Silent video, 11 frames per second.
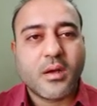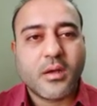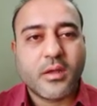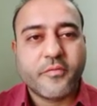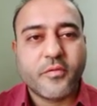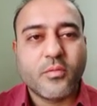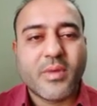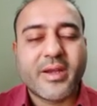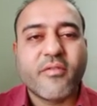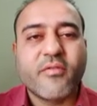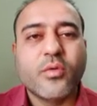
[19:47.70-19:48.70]
If you
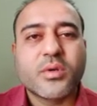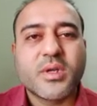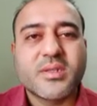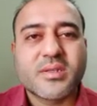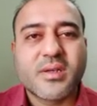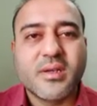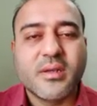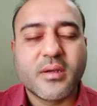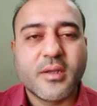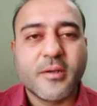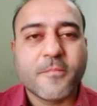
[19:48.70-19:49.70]
might have noticed
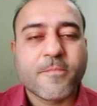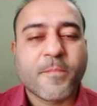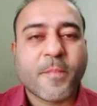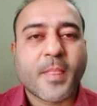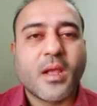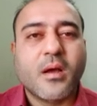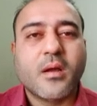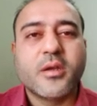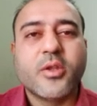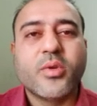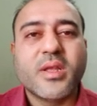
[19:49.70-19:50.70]
clearly,
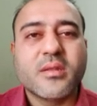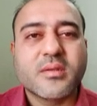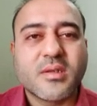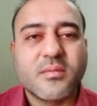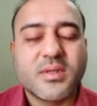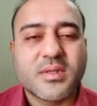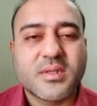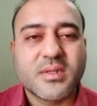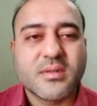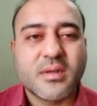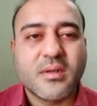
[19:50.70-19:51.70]
during the summer
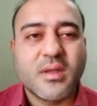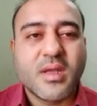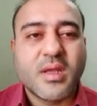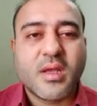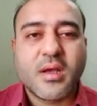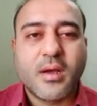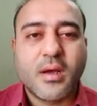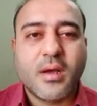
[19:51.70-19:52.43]
season,